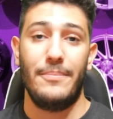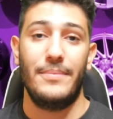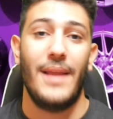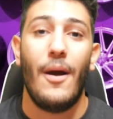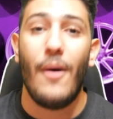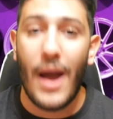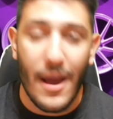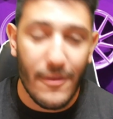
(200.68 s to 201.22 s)

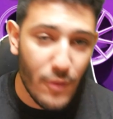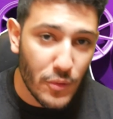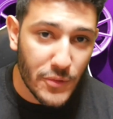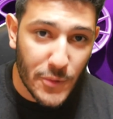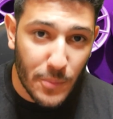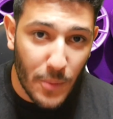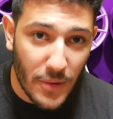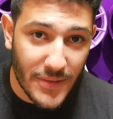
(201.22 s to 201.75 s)
Now, I've
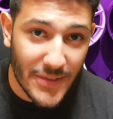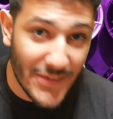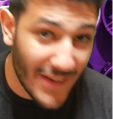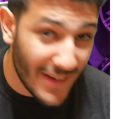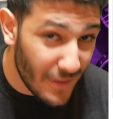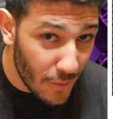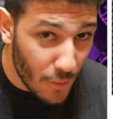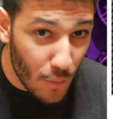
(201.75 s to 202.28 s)
also bought this
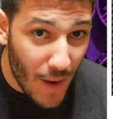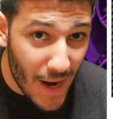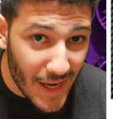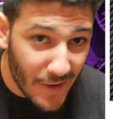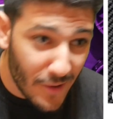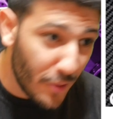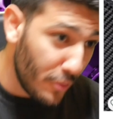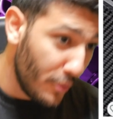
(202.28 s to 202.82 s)
a little while
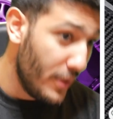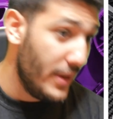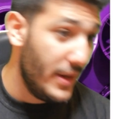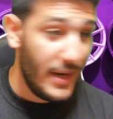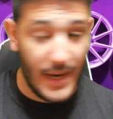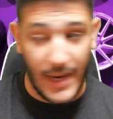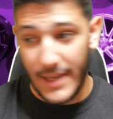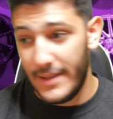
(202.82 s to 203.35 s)
ago,
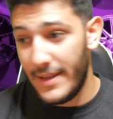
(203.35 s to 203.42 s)
and